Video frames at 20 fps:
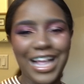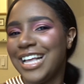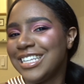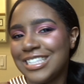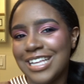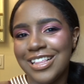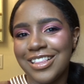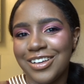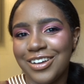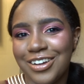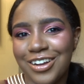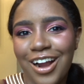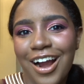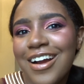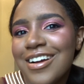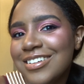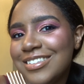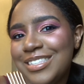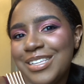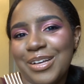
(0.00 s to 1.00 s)
I sound like a
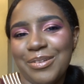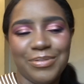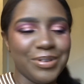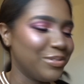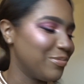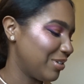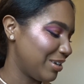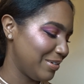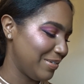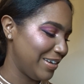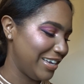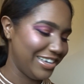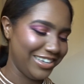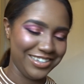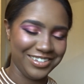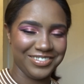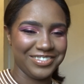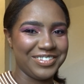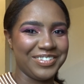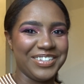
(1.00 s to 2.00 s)
car salesman. What am
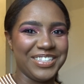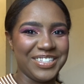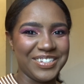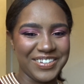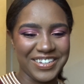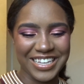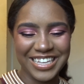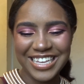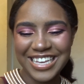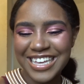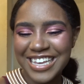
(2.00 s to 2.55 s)
I doing?